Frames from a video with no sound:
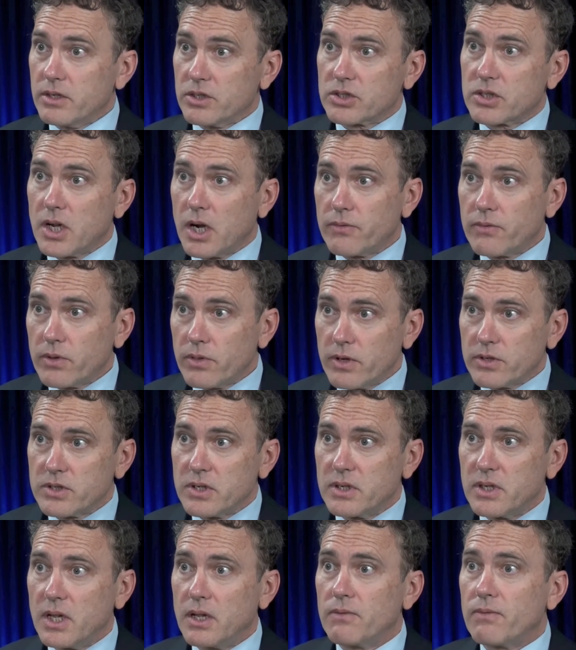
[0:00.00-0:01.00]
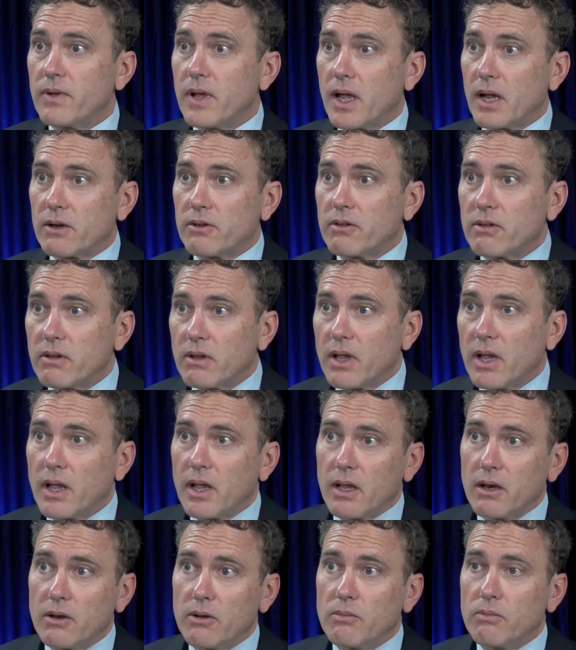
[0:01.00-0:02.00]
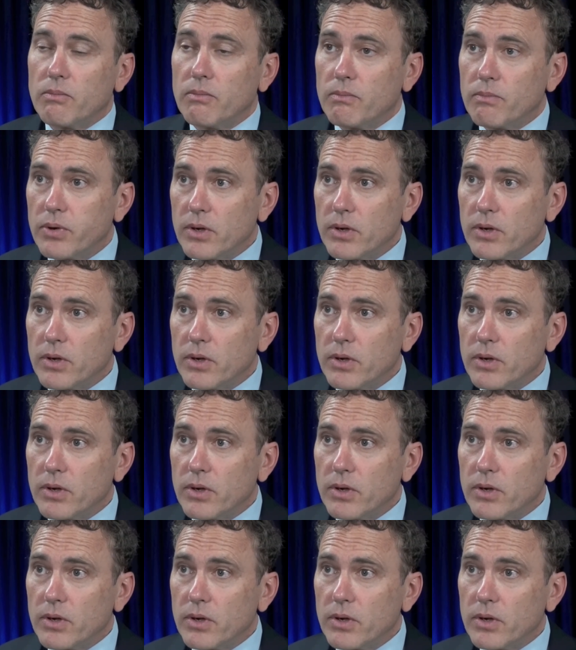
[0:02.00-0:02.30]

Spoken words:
discover there's a defect and